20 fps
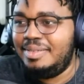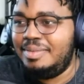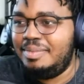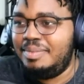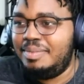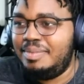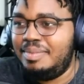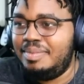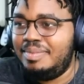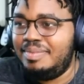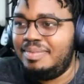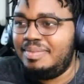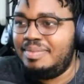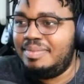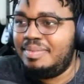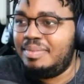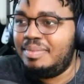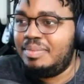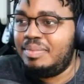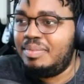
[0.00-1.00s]

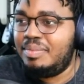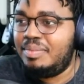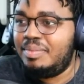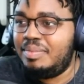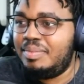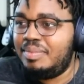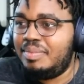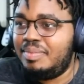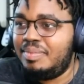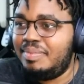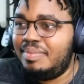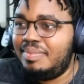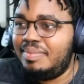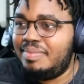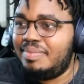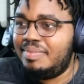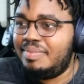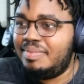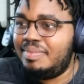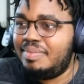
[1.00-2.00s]

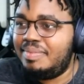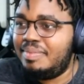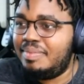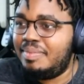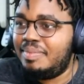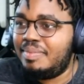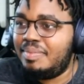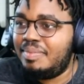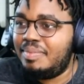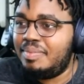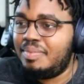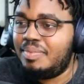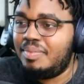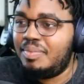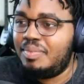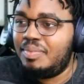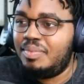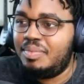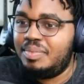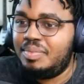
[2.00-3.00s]

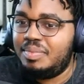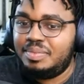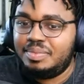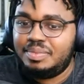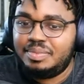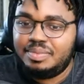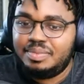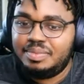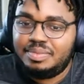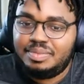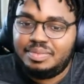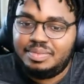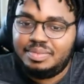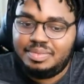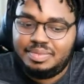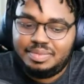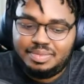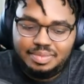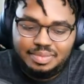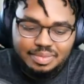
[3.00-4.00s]

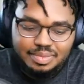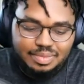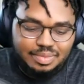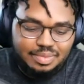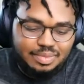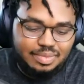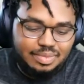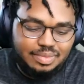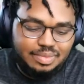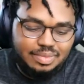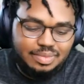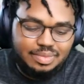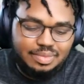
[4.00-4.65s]
The person shown says nothing.